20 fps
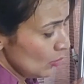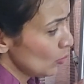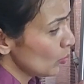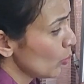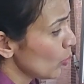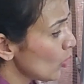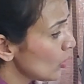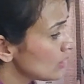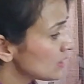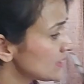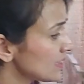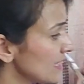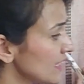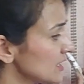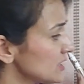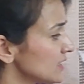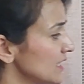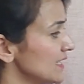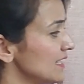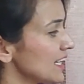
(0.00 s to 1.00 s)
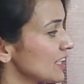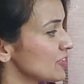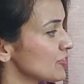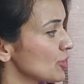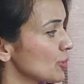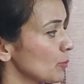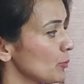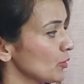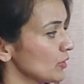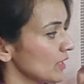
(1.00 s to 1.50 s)
voltage,
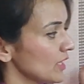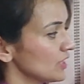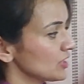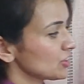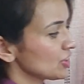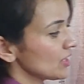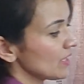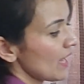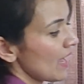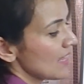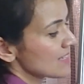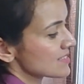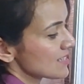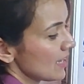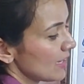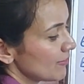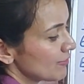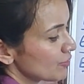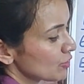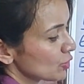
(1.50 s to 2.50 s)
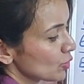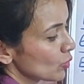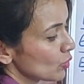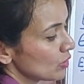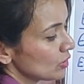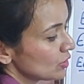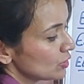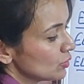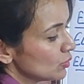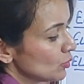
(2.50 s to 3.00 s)
electric potential, as I have
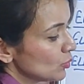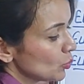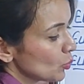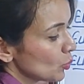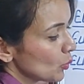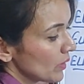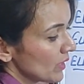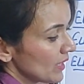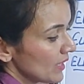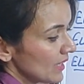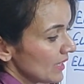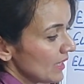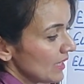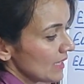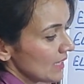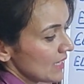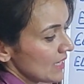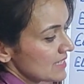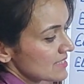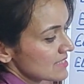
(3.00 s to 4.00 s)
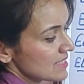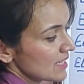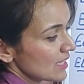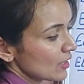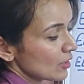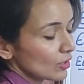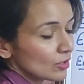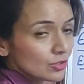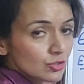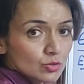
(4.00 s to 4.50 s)
told you, V is
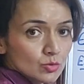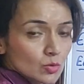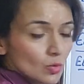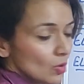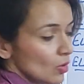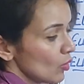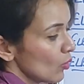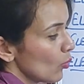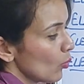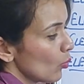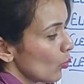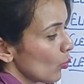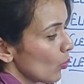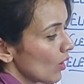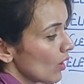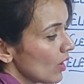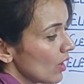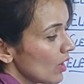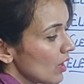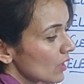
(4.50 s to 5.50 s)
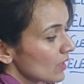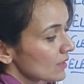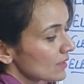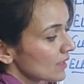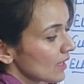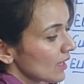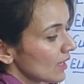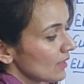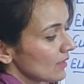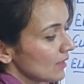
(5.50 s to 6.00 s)
equal to work
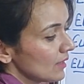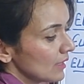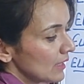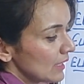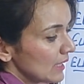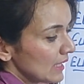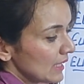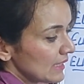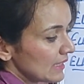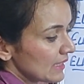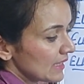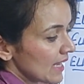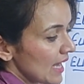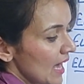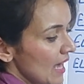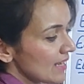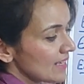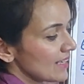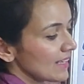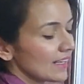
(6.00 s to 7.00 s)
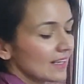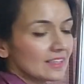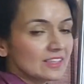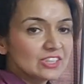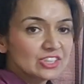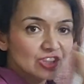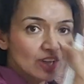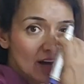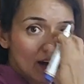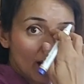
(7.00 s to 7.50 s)
done in carrying a
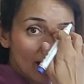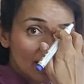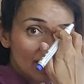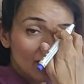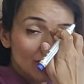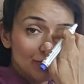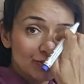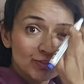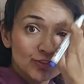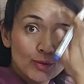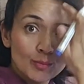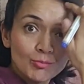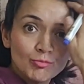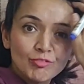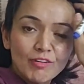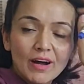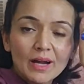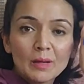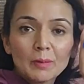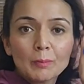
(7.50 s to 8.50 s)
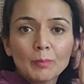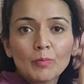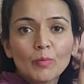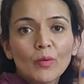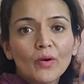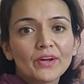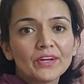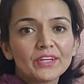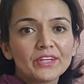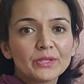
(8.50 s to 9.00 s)
charge from one
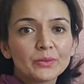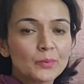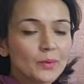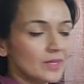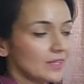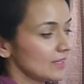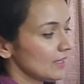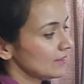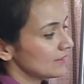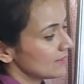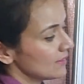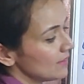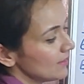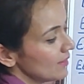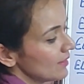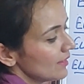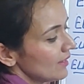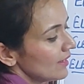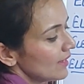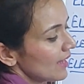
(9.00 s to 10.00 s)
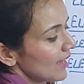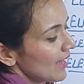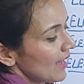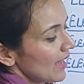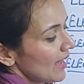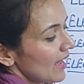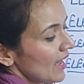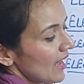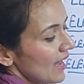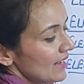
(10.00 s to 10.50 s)
point to another,
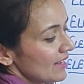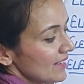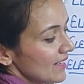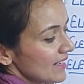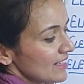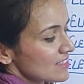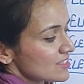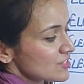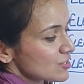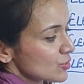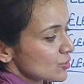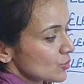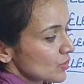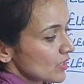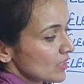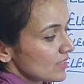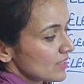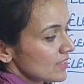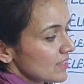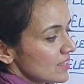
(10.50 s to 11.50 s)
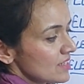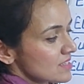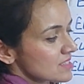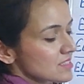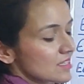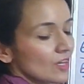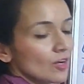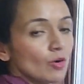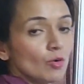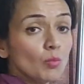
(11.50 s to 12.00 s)
and its unit
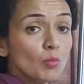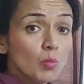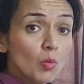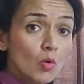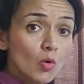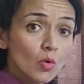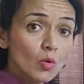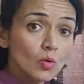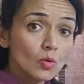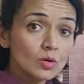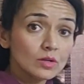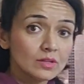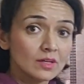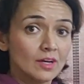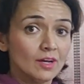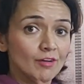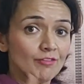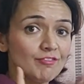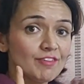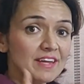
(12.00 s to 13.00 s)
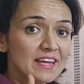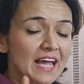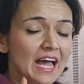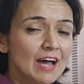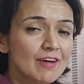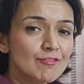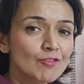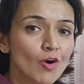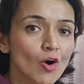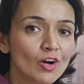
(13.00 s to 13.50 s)
is volt. We
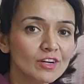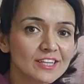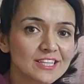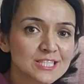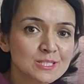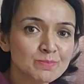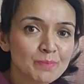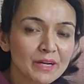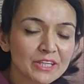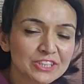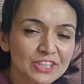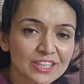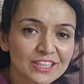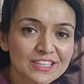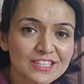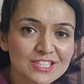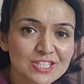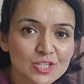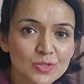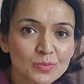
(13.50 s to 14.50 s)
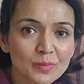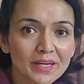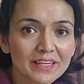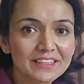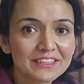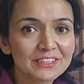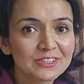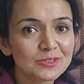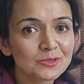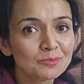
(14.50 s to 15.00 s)
have got a special
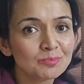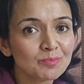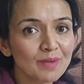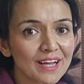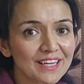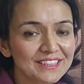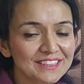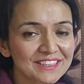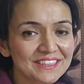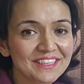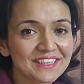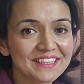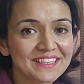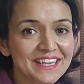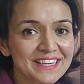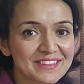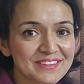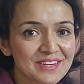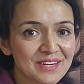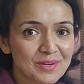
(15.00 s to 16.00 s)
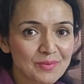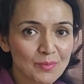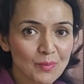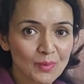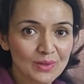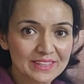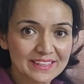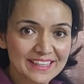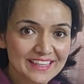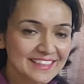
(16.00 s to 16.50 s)
instrument to measure electric
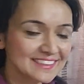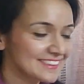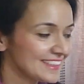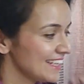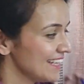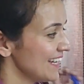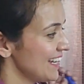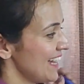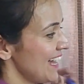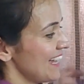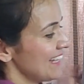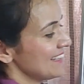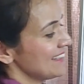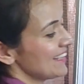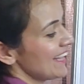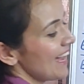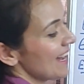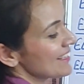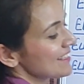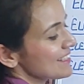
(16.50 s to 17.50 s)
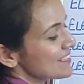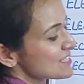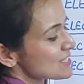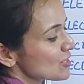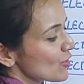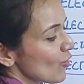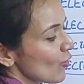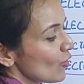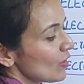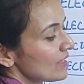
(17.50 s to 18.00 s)
voltage, and that is
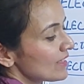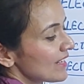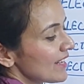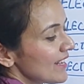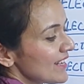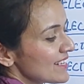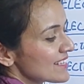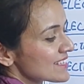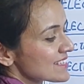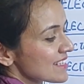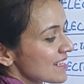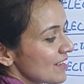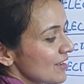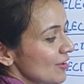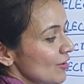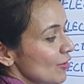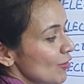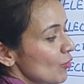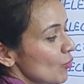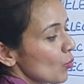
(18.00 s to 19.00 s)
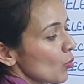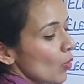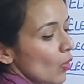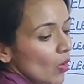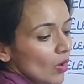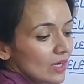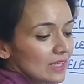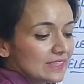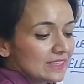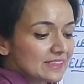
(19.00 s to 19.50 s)
called as
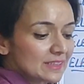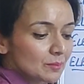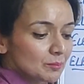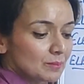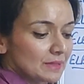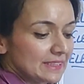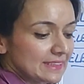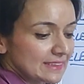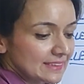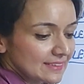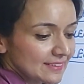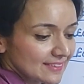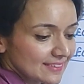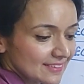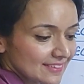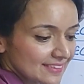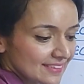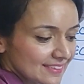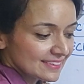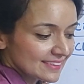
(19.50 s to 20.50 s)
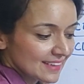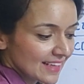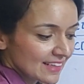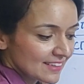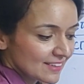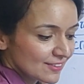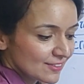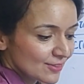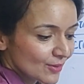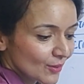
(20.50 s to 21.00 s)
voltmeter. That
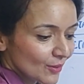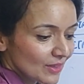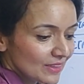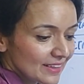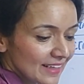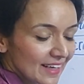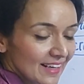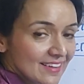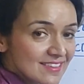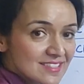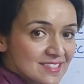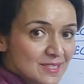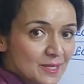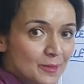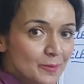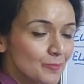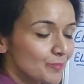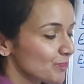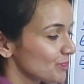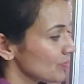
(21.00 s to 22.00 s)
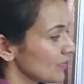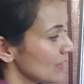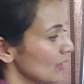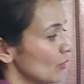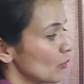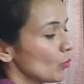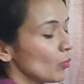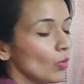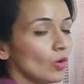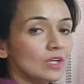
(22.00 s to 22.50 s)
is called as
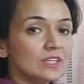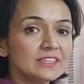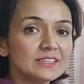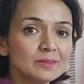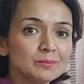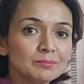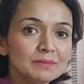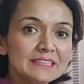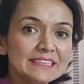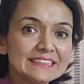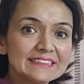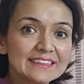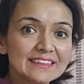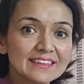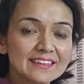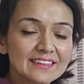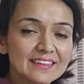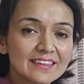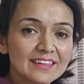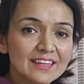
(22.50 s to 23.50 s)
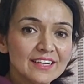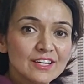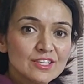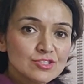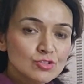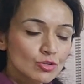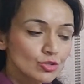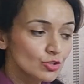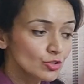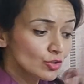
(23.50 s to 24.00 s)
voltmeter.
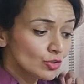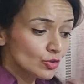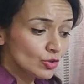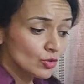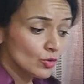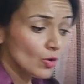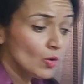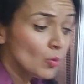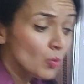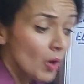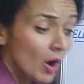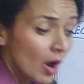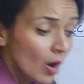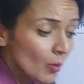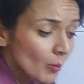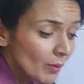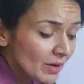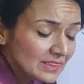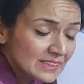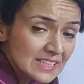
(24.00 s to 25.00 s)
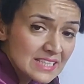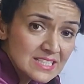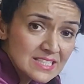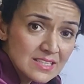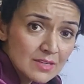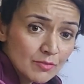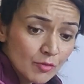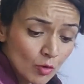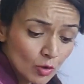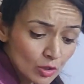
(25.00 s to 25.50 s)
So do you know how much is
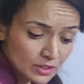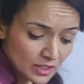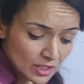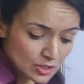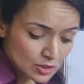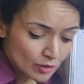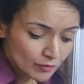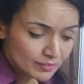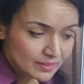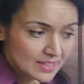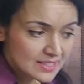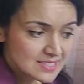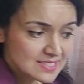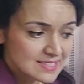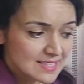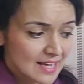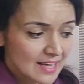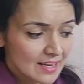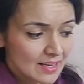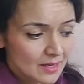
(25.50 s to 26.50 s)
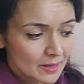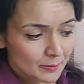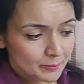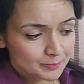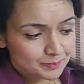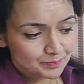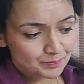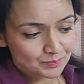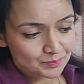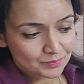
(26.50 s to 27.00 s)
the voltage of this cell?
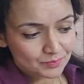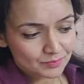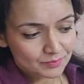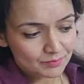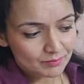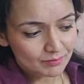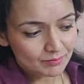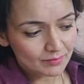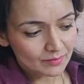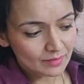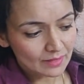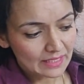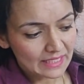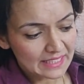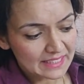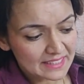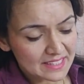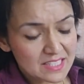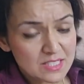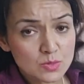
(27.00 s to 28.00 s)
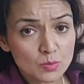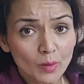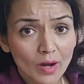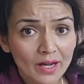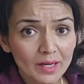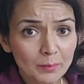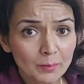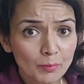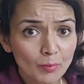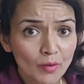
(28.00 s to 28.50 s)
It is
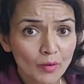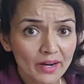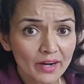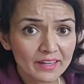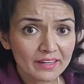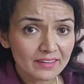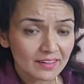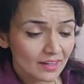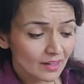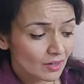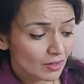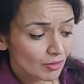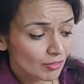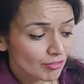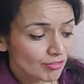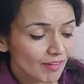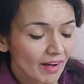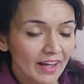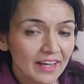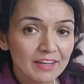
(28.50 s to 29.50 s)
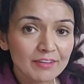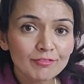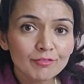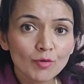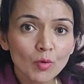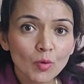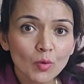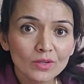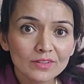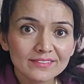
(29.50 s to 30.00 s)
1.5
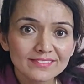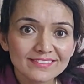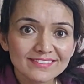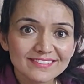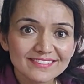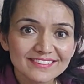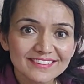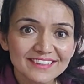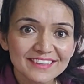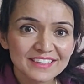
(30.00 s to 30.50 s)
volts.